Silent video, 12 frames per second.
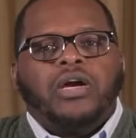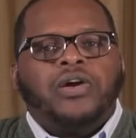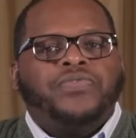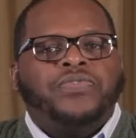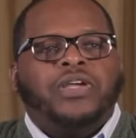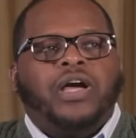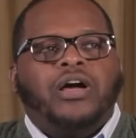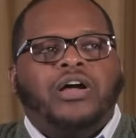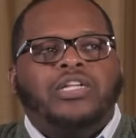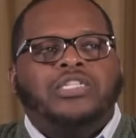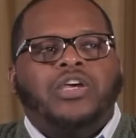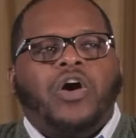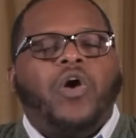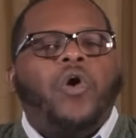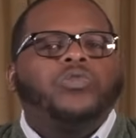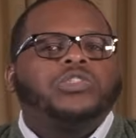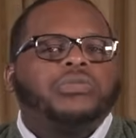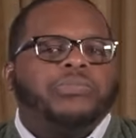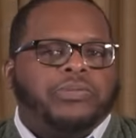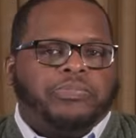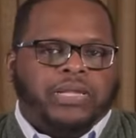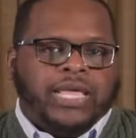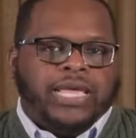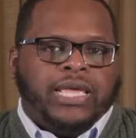of God's ultimate
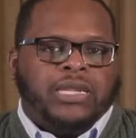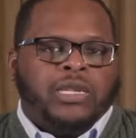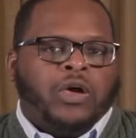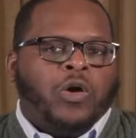plan and